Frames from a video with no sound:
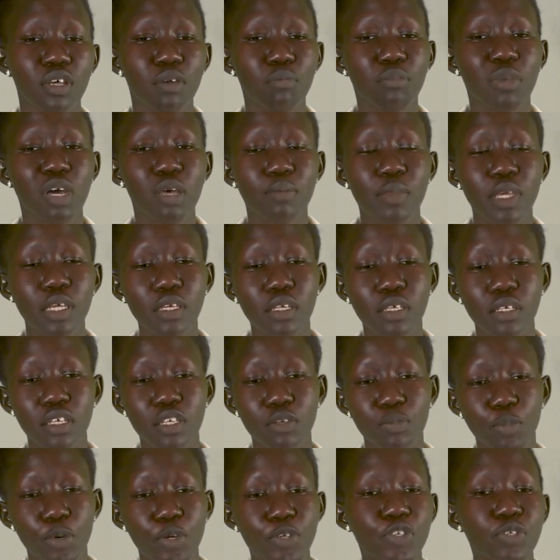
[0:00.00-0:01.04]
by making
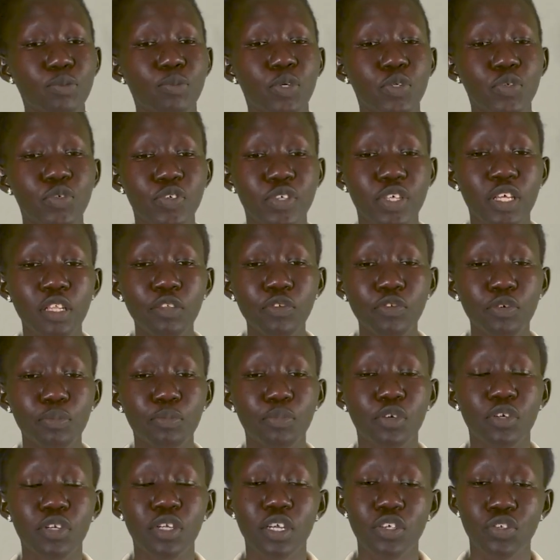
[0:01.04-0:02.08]
it possible to sell food
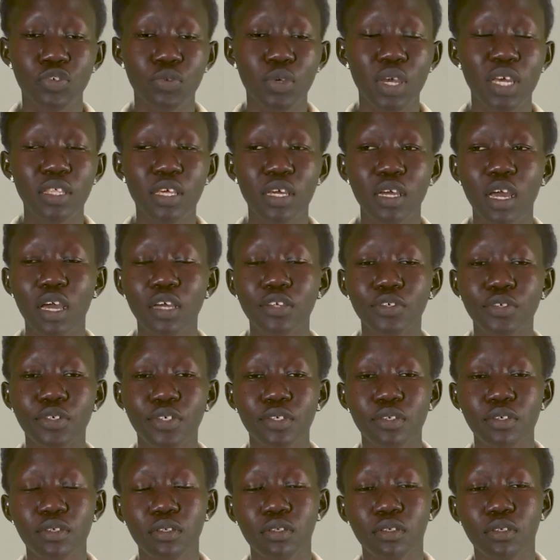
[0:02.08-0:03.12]
products to other
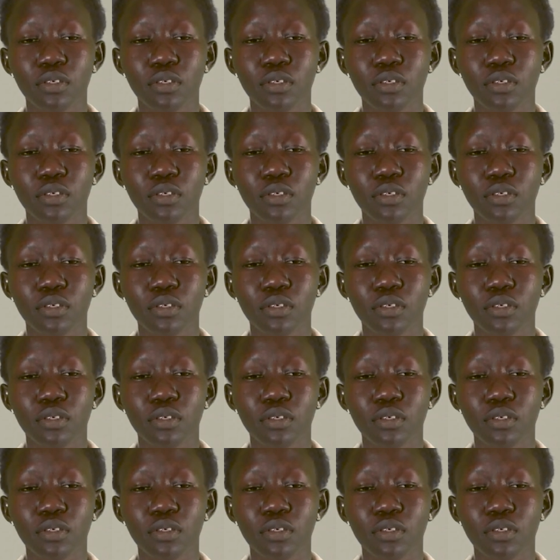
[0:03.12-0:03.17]
countries.